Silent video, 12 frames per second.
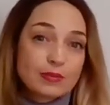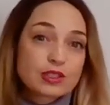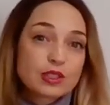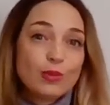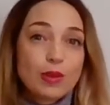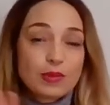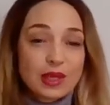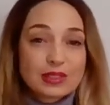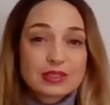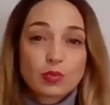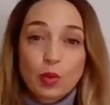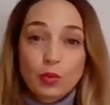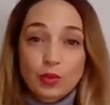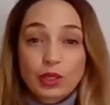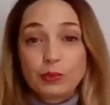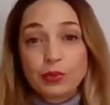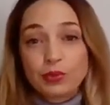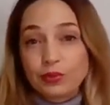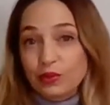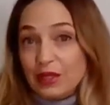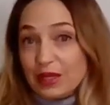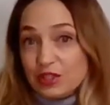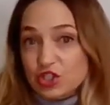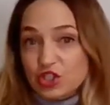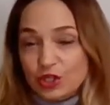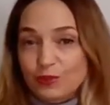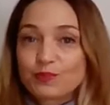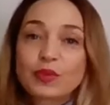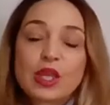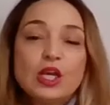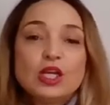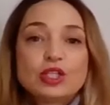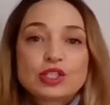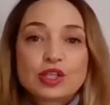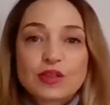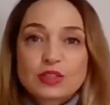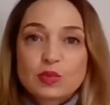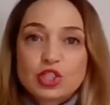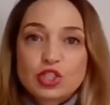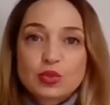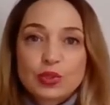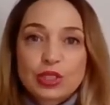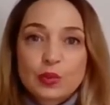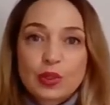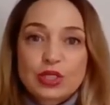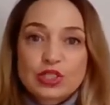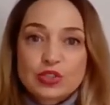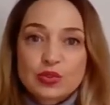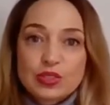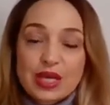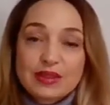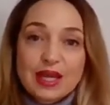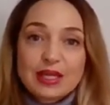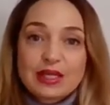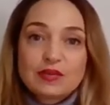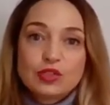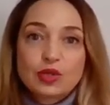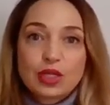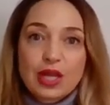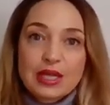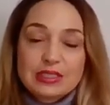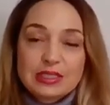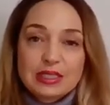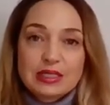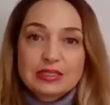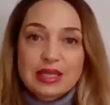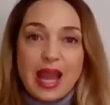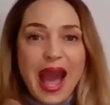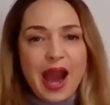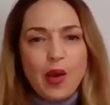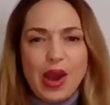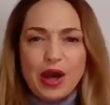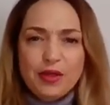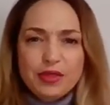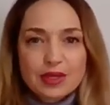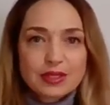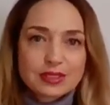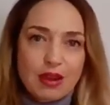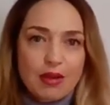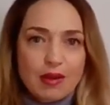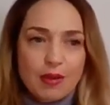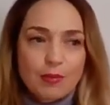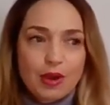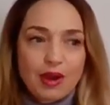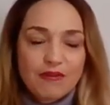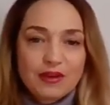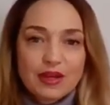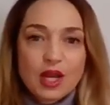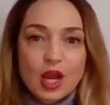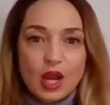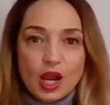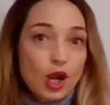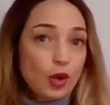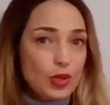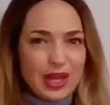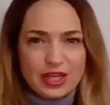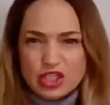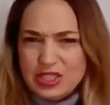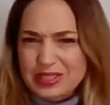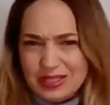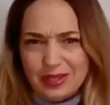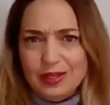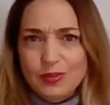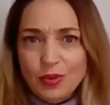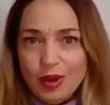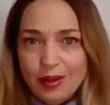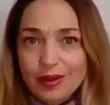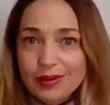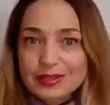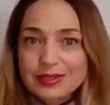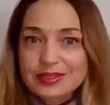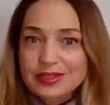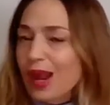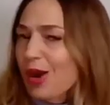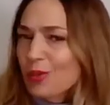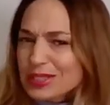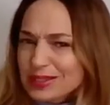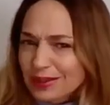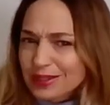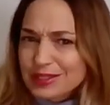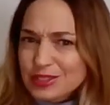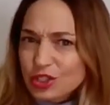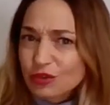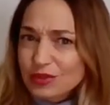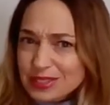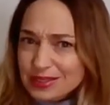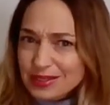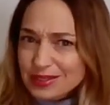So maybe that's what we're going to put next year. So that's what you really want to do. And that gives you a good idea to see how healthy is our nonprofit. Are we actually selling products? Are we selling services?